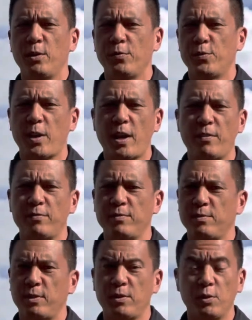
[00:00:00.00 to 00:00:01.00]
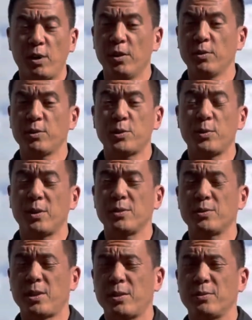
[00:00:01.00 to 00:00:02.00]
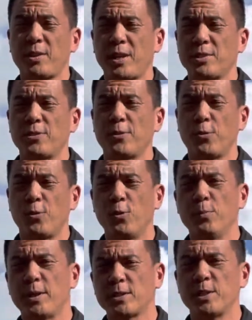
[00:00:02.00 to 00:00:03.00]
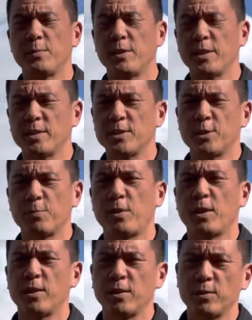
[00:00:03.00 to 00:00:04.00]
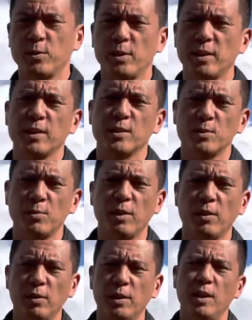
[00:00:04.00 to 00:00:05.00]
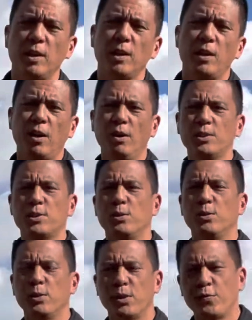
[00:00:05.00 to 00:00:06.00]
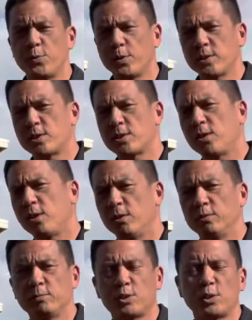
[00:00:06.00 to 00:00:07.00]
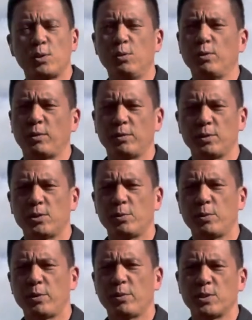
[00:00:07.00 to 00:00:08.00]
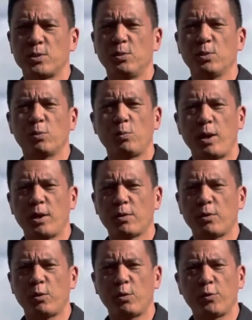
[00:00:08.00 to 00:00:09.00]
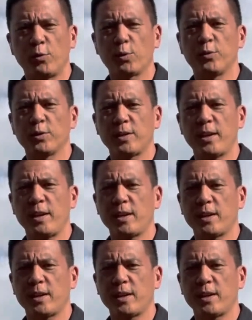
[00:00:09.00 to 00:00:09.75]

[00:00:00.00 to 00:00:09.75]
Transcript: you have other structures that are attached to your home, that's going to be considered part of your dwelling as well. Also, if you install solar, so whether it's solar water or photovoltaic,